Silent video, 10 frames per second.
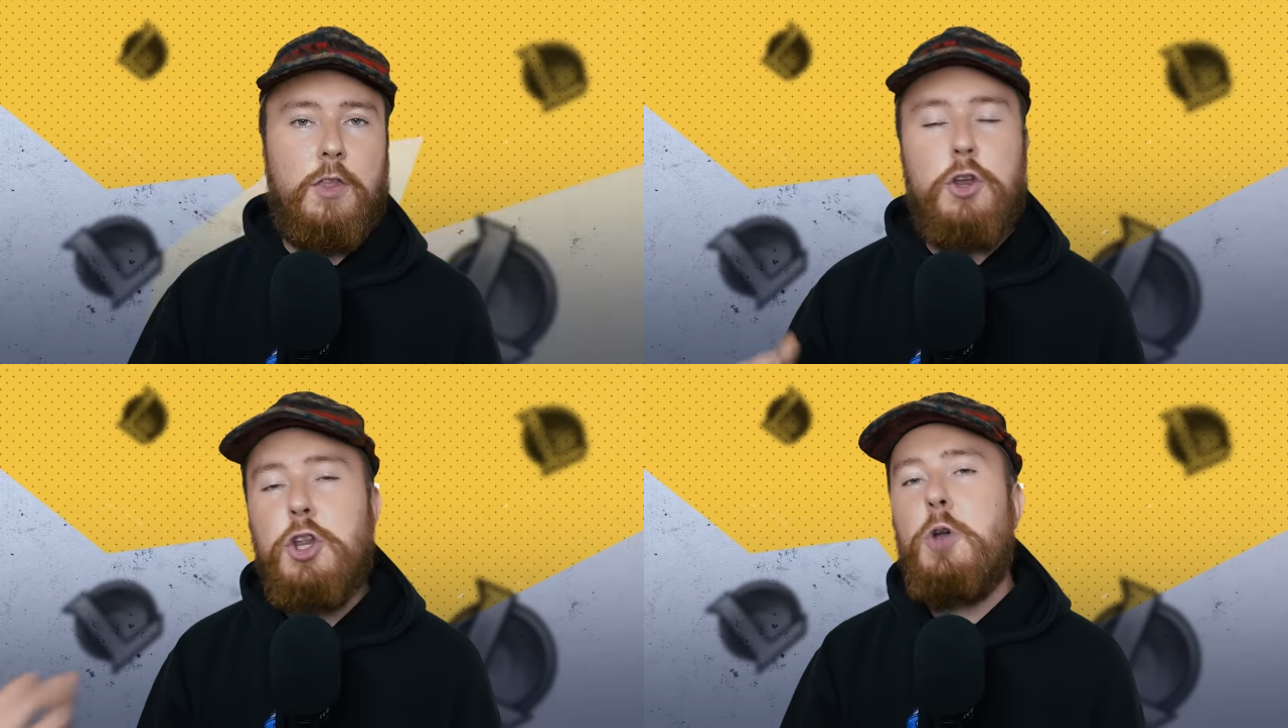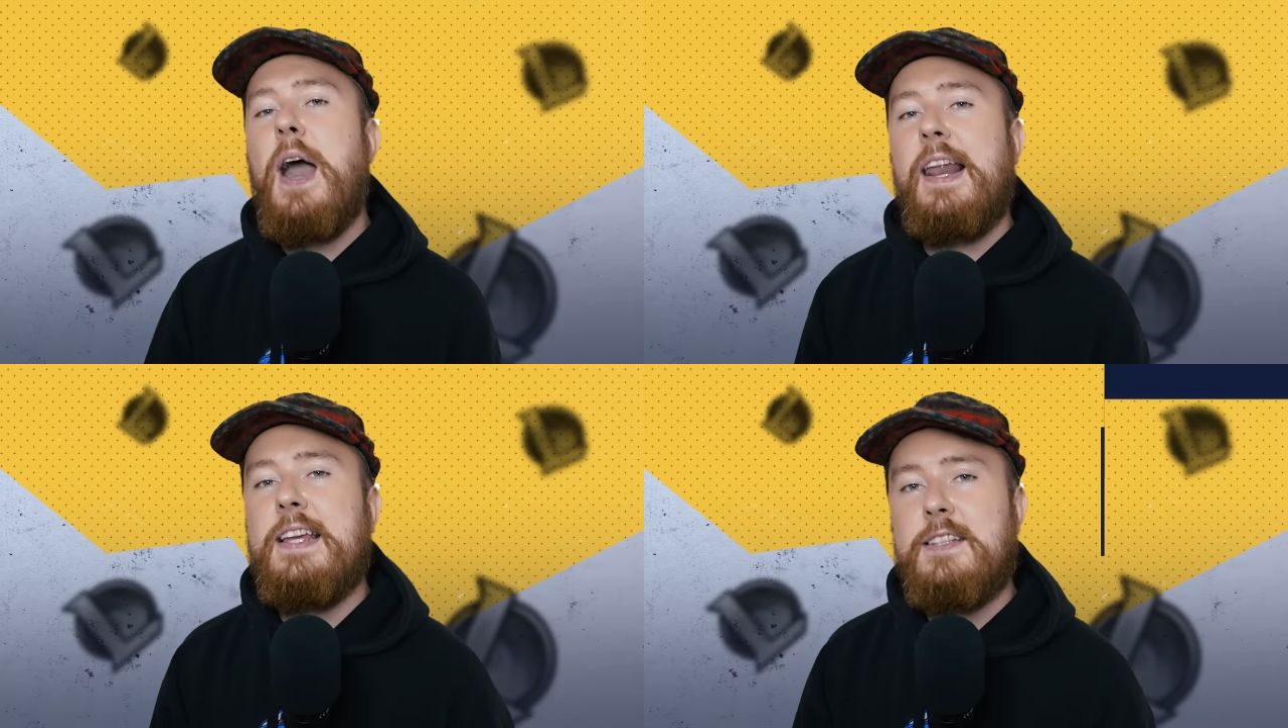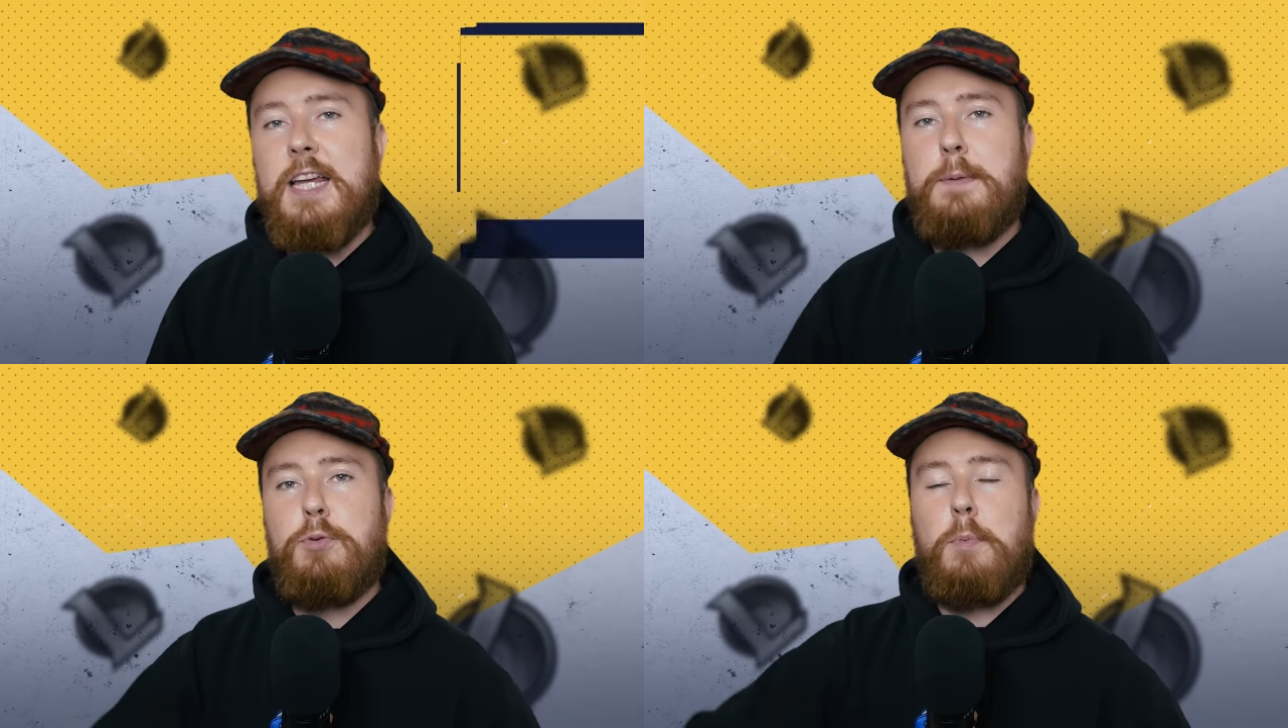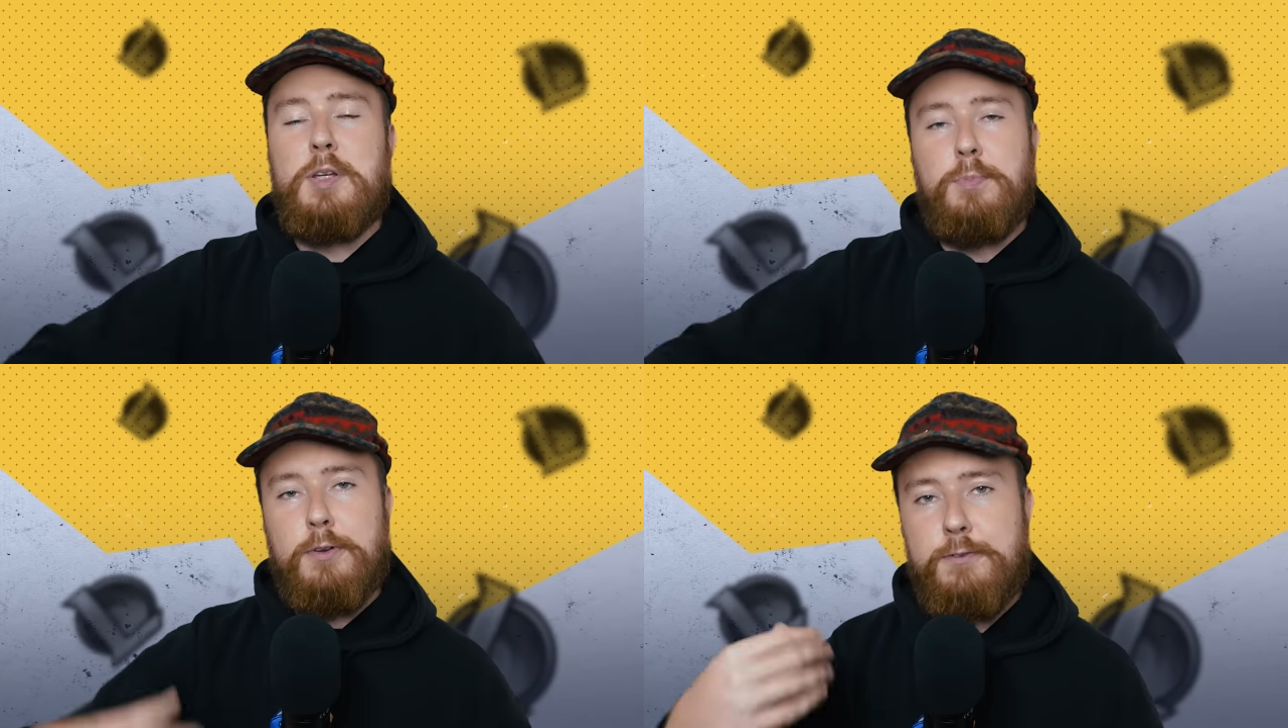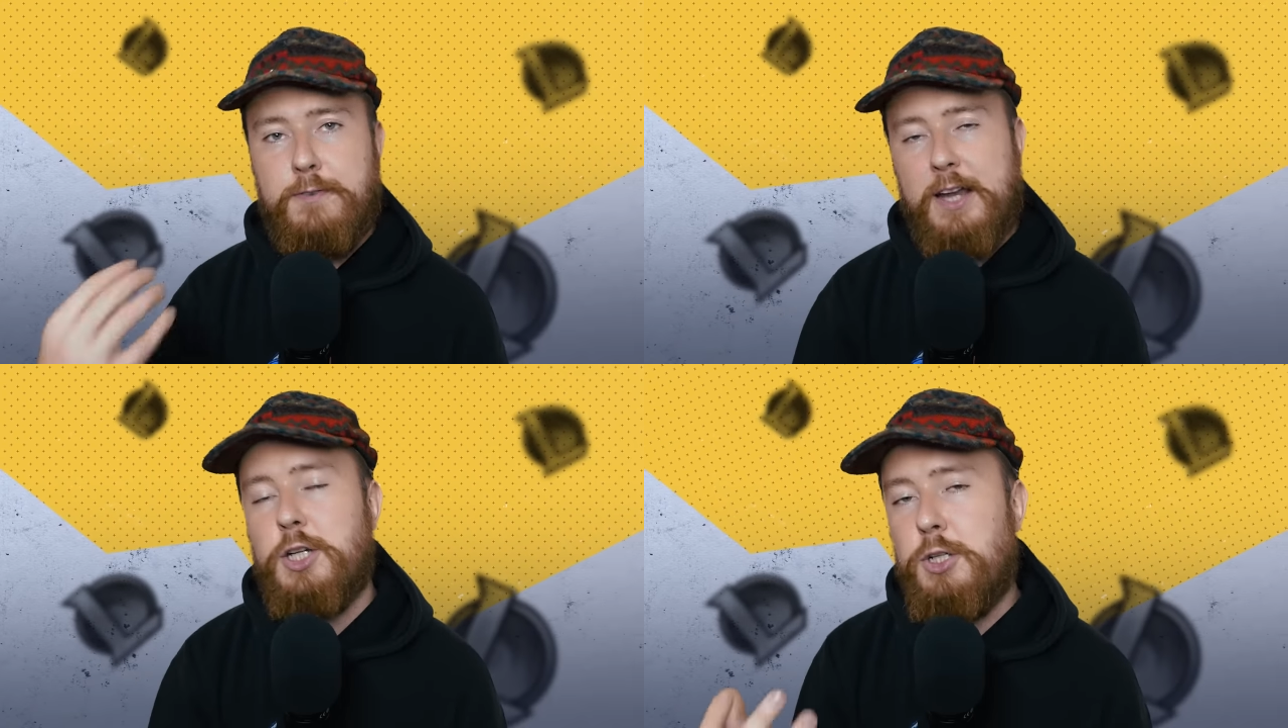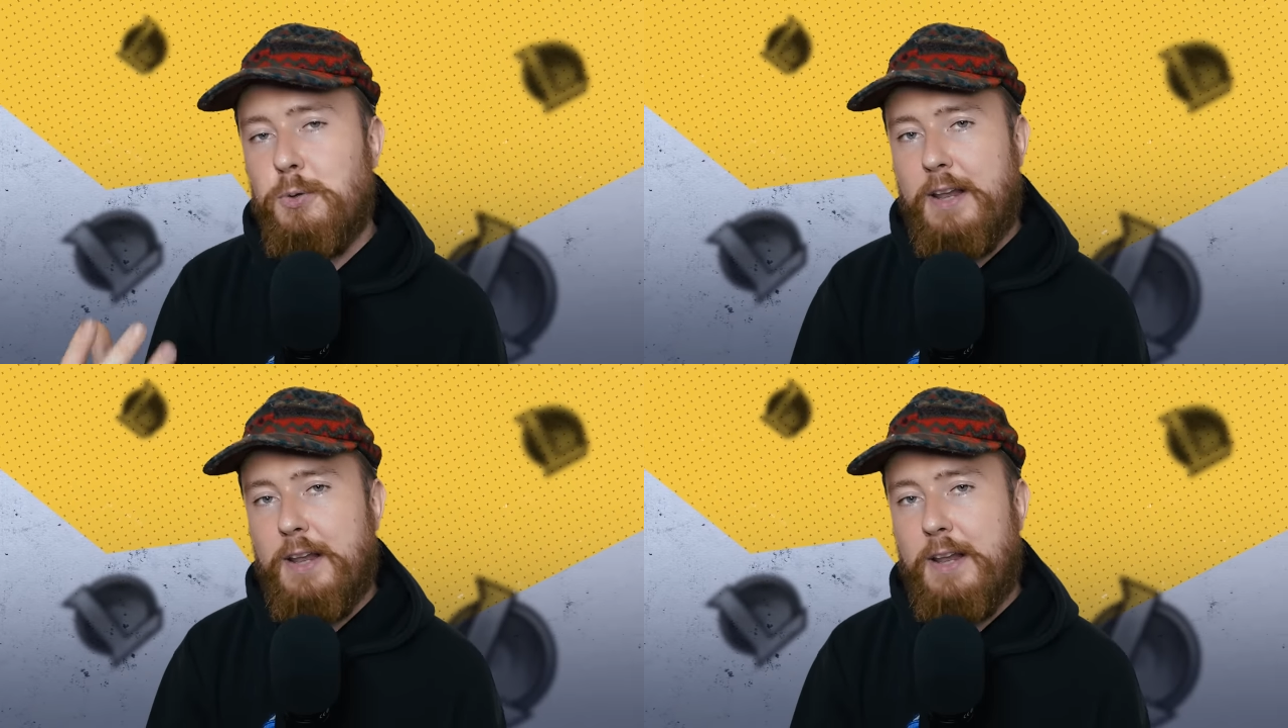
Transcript: The new L E C promised professional